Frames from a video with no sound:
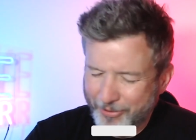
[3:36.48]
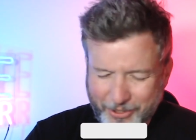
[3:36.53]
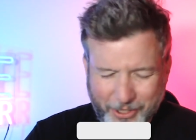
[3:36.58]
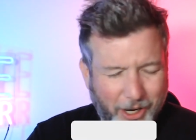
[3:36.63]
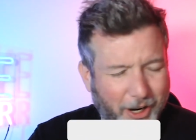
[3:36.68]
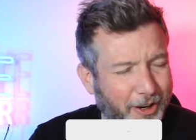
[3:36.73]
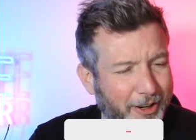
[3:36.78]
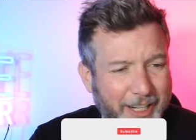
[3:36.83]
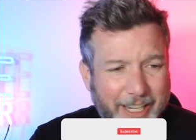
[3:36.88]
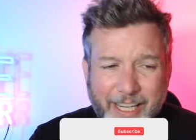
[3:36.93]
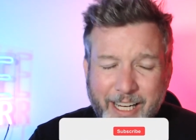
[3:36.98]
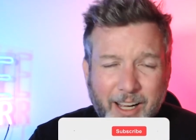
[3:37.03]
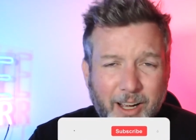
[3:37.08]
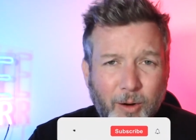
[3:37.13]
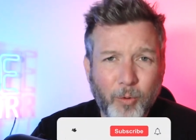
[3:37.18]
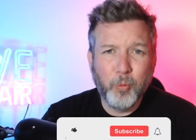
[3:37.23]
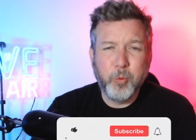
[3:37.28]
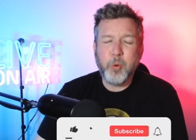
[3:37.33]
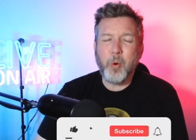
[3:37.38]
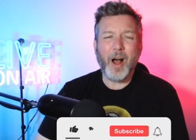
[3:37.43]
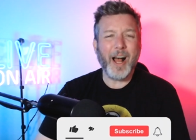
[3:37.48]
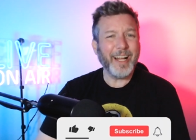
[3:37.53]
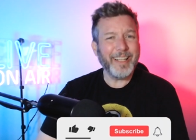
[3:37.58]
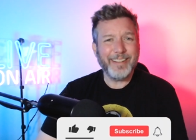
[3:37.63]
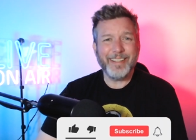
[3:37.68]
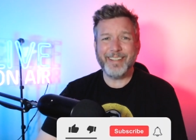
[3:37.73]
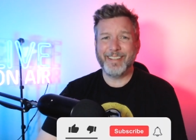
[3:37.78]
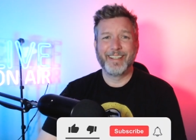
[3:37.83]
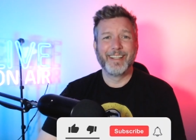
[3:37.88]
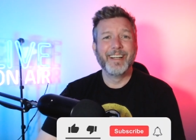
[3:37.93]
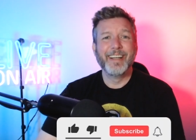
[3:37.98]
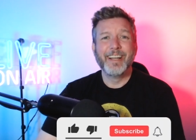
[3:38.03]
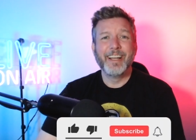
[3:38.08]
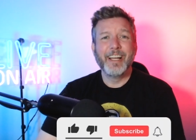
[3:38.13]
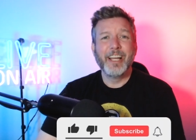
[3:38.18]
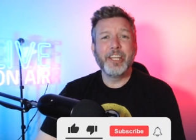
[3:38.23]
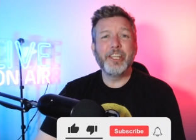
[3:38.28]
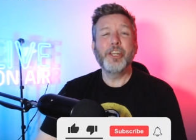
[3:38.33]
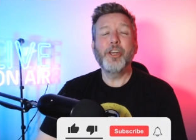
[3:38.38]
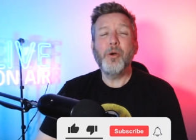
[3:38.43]
I'm sorry, what?
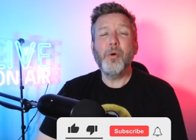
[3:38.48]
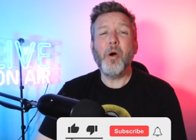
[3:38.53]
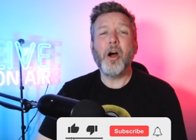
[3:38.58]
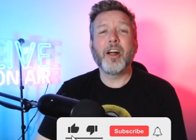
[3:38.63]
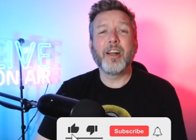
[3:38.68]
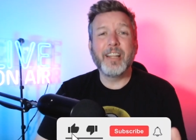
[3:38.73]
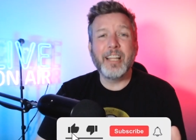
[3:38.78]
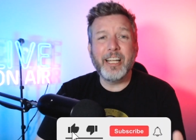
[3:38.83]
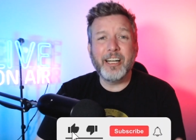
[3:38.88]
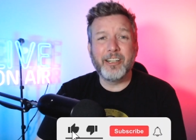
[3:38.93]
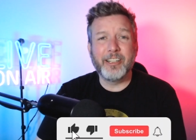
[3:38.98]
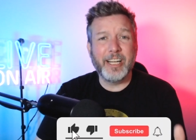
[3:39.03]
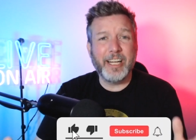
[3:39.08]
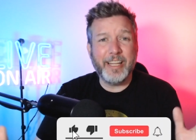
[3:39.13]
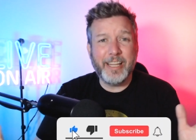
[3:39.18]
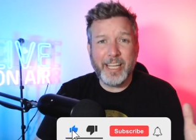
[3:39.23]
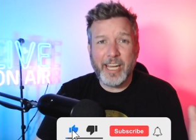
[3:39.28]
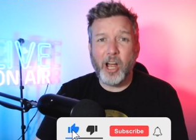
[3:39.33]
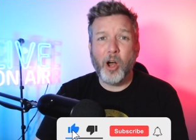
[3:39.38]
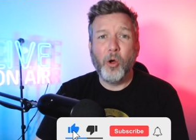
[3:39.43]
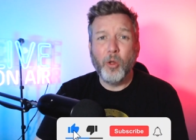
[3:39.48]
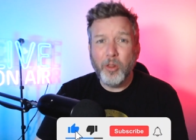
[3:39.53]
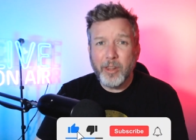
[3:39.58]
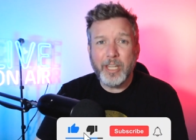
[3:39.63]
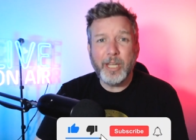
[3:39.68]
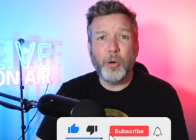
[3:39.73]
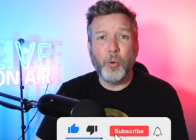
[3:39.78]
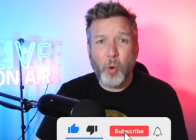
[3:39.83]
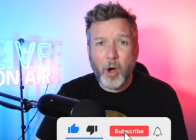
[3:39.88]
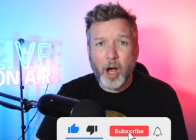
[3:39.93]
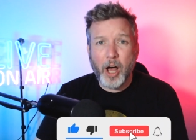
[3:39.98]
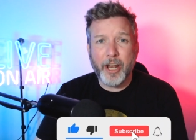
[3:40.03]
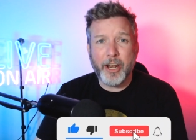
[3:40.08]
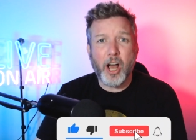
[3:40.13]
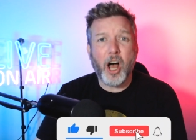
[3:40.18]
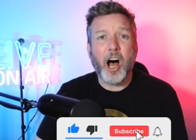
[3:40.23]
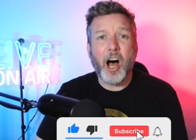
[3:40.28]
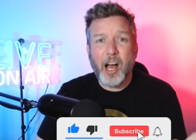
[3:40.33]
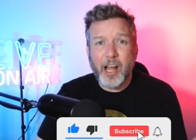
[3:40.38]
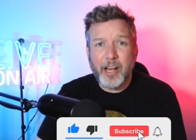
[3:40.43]
You are literally the only
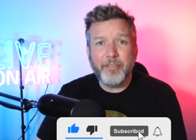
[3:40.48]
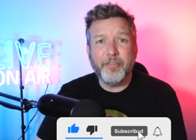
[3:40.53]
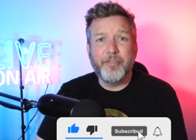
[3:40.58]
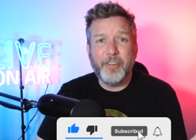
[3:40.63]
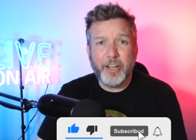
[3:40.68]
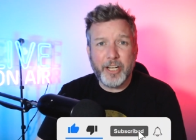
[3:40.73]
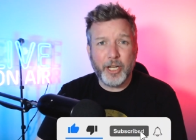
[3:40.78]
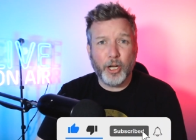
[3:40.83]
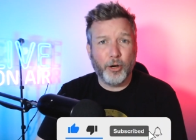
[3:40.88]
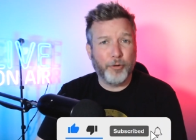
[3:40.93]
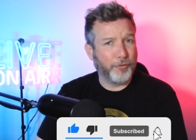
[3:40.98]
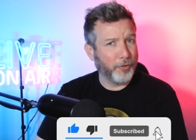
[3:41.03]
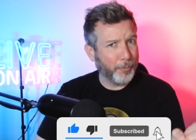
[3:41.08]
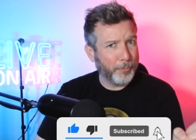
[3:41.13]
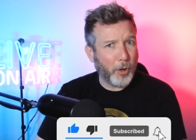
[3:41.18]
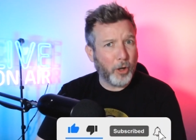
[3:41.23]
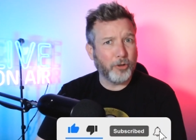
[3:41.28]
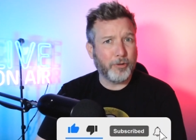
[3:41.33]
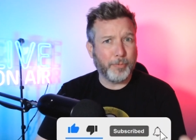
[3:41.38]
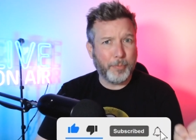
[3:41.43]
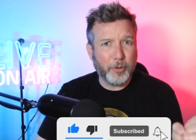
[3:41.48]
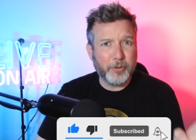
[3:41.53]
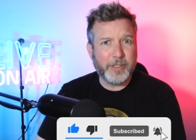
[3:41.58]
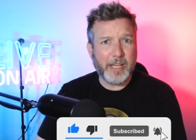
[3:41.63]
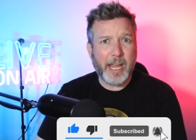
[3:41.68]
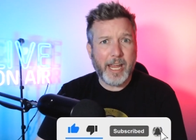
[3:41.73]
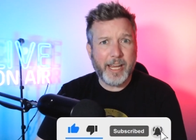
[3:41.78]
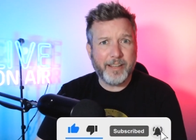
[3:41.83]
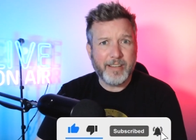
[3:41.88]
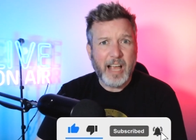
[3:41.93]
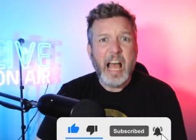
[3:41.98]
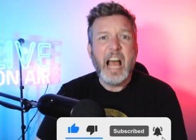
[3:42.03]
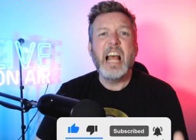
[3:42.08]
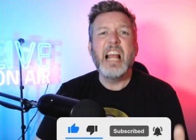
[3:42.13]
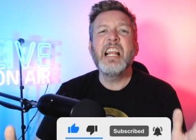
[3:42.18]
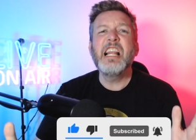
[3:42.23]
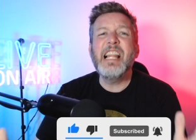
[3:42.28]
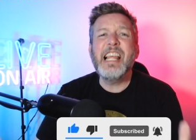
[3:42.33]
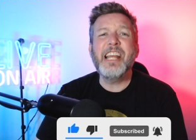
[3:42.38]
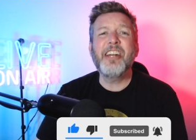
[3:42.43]
one on video for multiple days
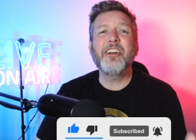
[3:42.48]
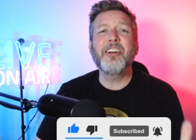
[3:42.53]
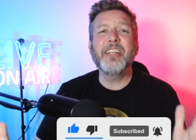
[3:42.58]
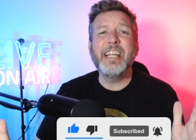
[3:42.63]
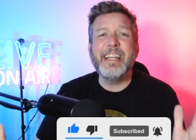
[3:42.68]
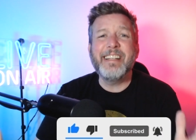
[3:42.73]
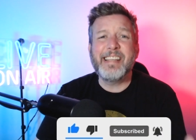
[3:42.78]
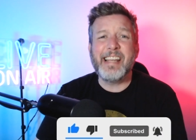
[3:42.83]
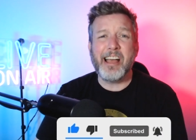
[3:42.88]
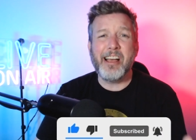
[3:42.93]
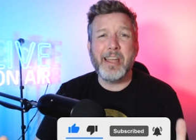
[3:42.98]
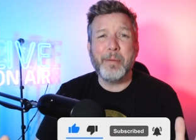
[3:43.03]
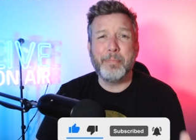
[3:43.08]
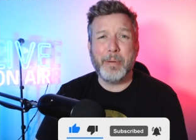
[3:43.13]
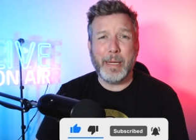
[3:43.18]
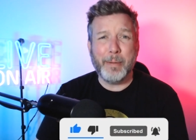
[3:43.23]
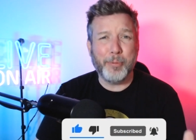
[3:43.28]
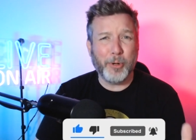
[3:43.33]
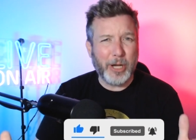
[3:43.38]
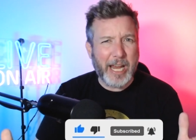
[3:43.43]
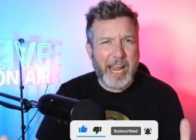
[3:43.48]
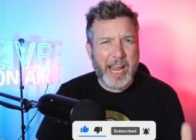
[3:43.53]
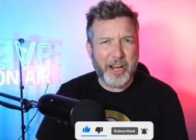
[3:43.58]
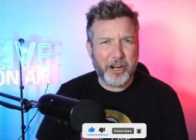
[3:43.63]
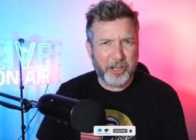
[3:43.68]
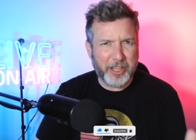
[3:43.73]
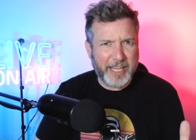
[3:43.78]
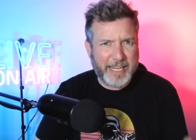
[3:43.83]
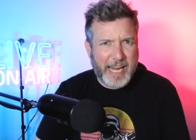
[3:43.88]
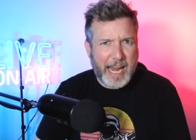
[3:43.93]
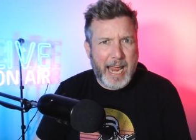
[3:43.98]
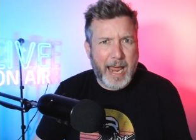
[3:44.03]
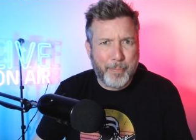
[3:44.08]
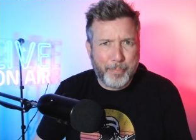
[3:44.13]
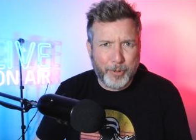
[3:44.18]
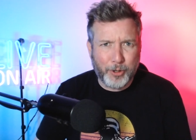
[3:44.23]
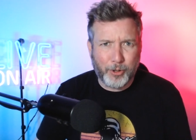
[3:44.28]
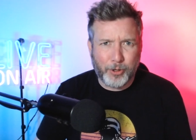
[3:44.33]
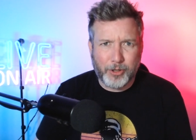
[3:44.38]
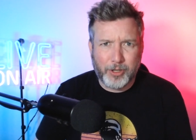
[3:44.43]
literally telling people to enter the
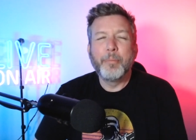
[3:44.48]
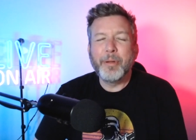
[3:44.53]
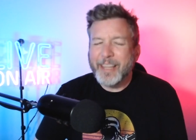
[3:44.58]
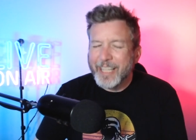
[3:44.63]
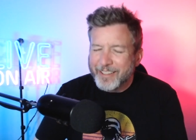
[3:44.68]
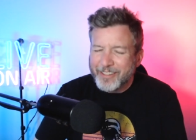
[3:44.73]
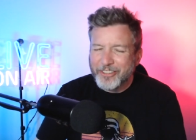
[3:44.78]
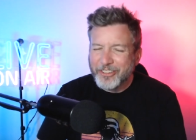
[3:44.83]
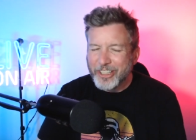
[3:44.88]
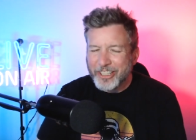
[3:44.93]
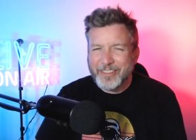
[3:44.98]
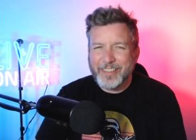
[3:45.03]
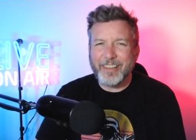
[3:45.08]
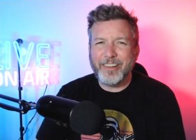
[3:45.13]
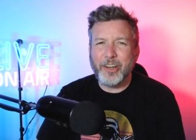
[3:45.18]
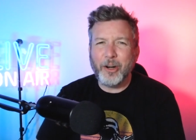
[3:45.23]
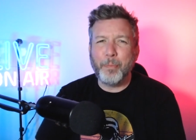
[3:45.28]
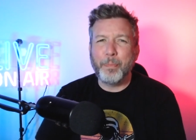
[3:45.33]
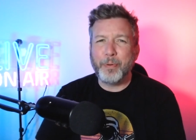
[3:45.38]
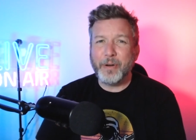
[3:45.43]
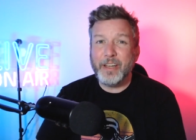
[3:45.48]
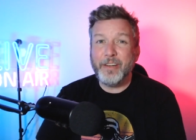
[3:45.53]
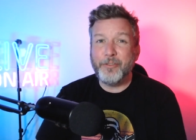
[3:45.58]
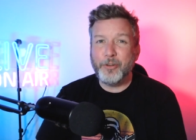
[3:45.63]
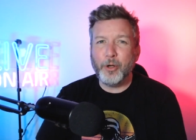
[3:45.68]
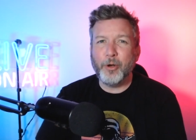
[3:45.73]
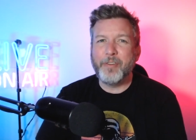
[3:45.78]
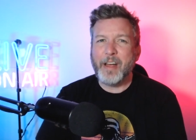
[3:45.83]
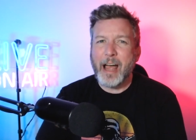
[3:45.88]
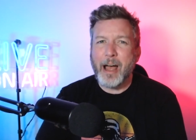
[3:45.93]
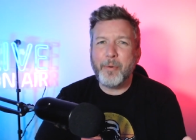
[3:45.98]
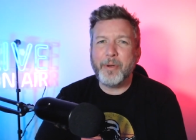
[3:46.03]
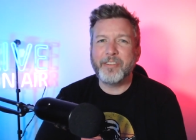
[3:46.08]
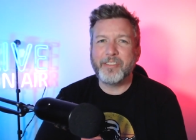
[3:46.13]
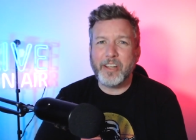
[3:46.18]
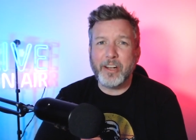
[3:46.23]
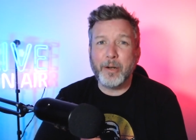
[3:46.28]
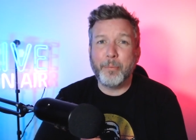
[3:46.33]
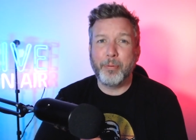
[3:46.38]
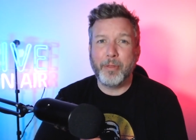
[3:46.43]
Capitol. But this is just a little preview of how
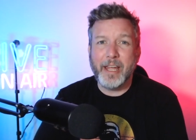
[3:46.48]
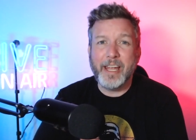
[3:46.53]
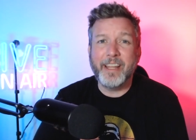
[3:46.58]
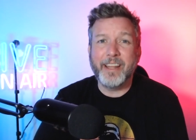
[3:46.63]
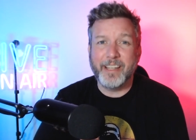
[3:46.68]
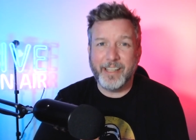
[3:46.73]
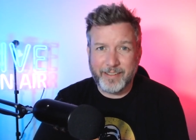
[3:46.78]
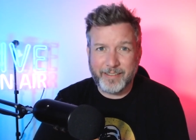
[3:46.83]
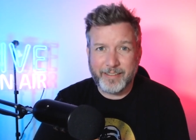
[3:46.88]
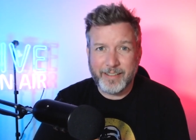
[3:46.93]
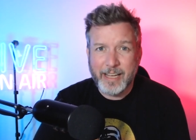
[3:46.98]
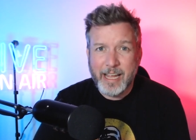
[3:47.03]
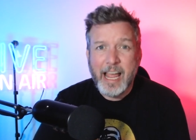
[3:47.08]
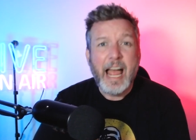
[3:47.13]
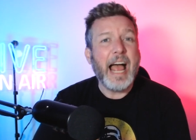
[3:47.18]
he's gonna play this.